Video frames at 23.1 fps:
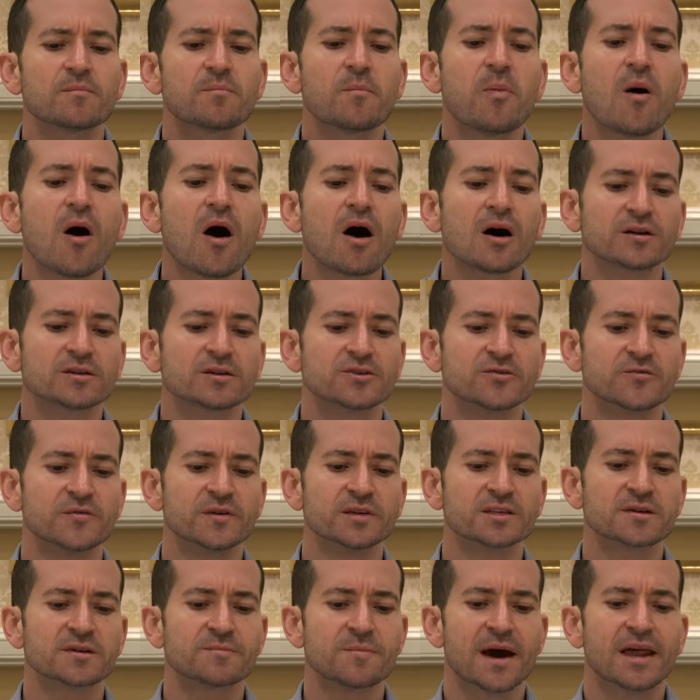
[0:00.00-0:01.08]
part to
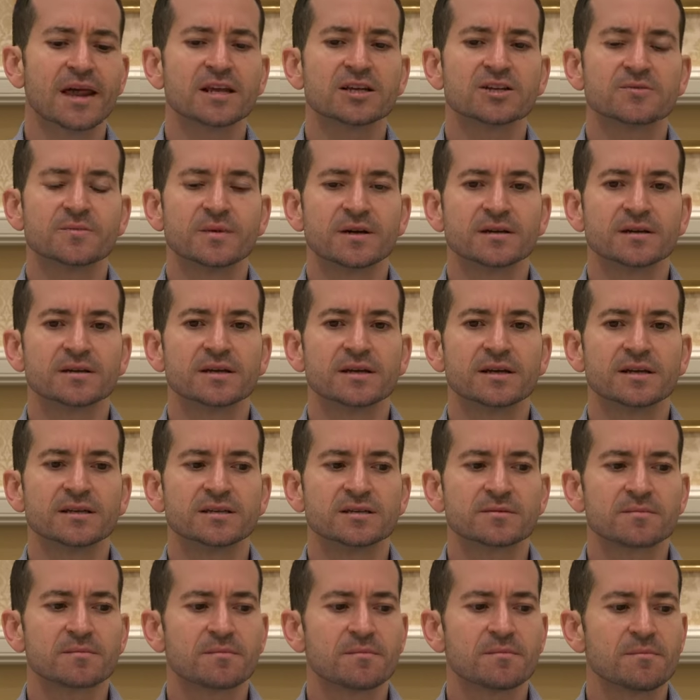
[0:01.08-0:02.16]
risk management
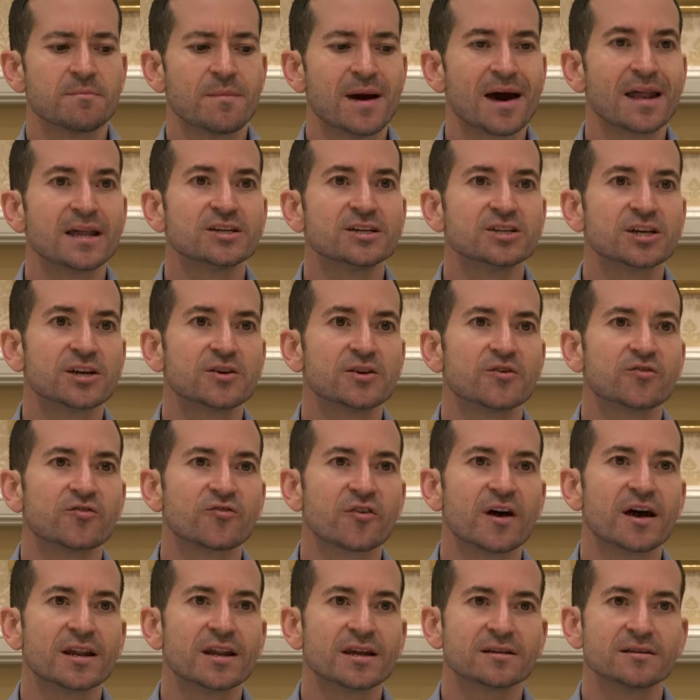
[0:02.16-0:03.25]
is managing your
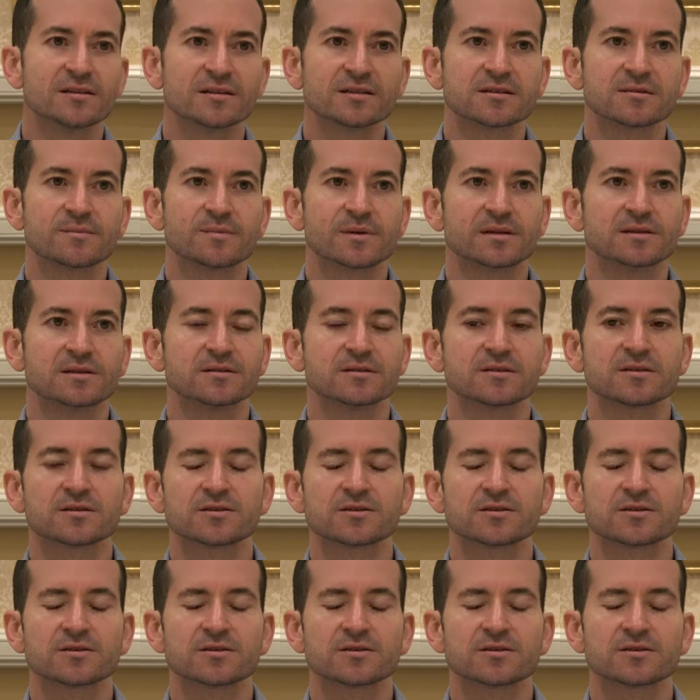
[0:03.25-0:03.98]
trading disciplines.